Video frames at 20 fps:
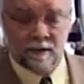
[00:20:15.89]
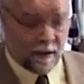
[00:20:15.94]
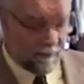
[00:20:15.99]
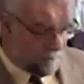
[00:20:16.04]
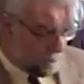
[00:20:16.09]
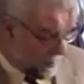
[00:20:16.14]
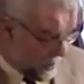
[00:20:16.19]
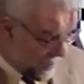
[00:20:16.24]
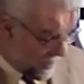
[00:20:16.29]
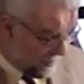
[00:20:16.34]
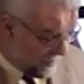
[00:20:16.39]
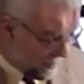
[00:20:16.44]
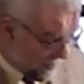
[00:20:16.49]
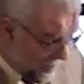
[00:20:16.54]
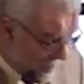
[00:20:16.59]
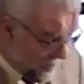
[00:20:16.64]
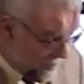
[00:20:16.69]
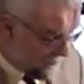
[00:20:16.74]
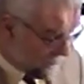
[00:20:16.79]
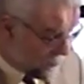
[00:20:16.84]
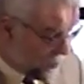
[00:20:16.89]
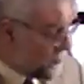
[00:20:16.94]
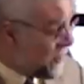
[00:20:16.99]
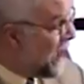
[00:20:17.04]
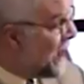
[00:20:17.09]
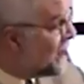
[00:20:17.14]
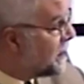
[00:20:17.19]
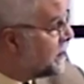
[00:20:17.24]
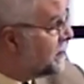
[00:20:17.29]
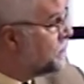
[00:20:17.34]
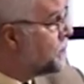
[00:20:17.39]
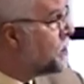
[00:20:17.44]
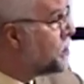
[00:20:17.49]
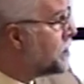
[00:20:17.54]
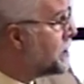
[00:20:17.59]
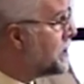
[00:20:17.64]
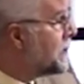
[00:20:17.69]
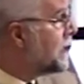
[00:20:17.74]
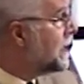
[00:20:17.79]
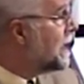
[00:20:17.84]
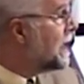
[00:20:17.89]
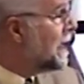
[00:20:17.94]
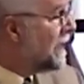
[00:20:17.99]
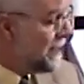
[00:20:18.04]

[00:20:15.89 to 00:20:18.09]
of my life to that community